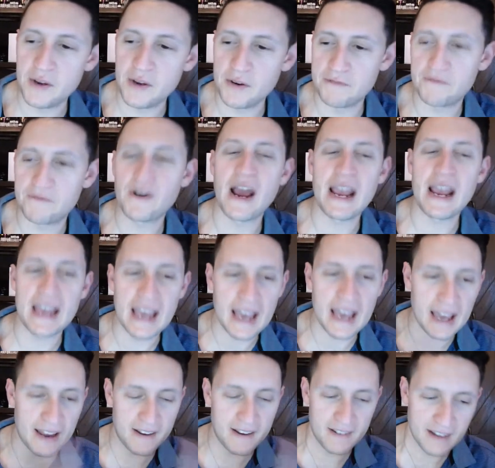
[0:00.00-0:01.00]
you a frag
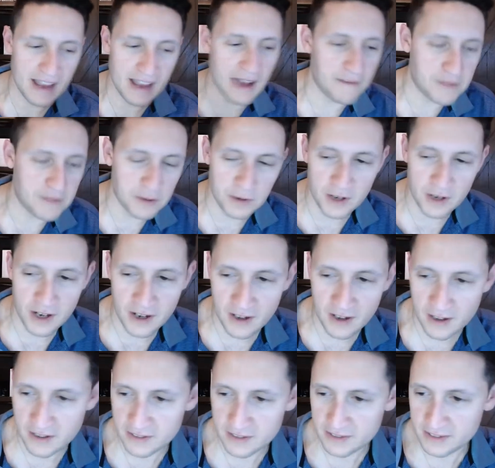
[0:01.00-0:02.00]
head after
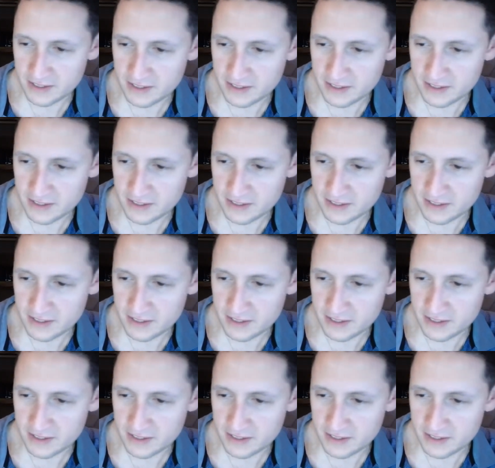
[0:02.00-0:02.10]
all.